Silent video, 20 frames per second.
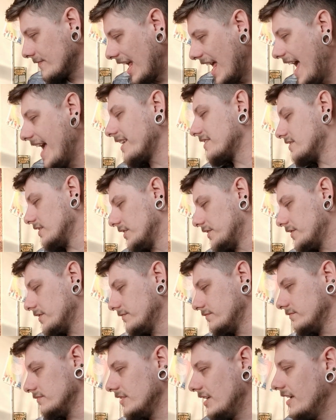Excellent.
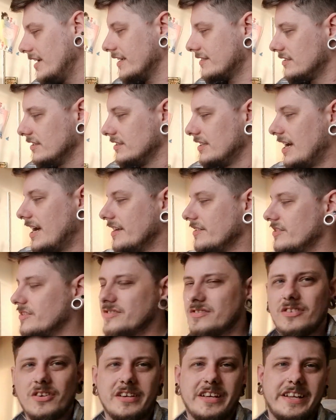Excellent, and
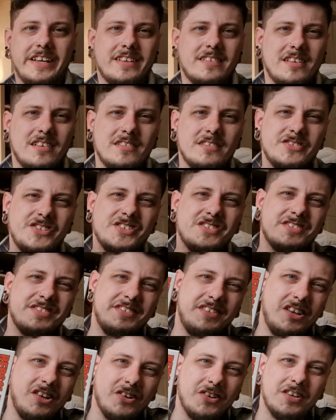just look at it.
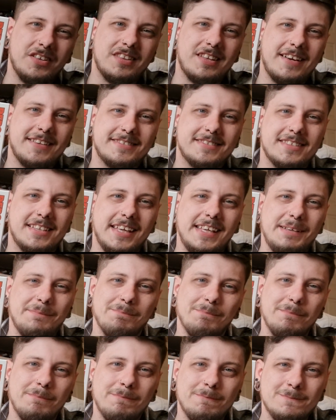Just look at that scheme.